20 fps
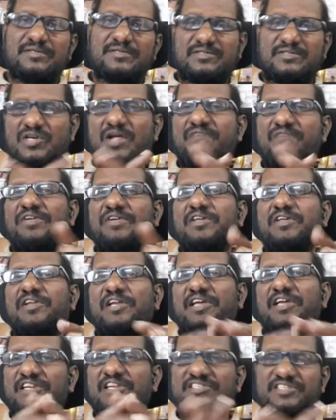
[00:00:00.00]
traffic
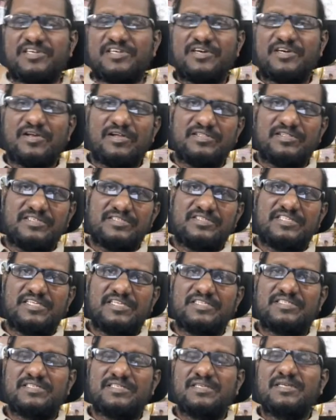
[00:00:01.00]
regulation, and all these
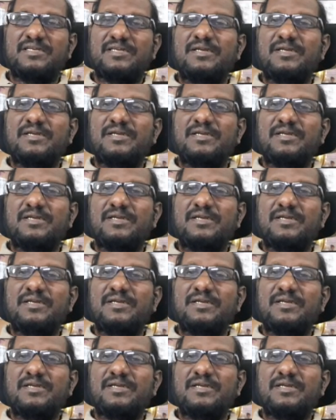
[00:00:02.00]
things.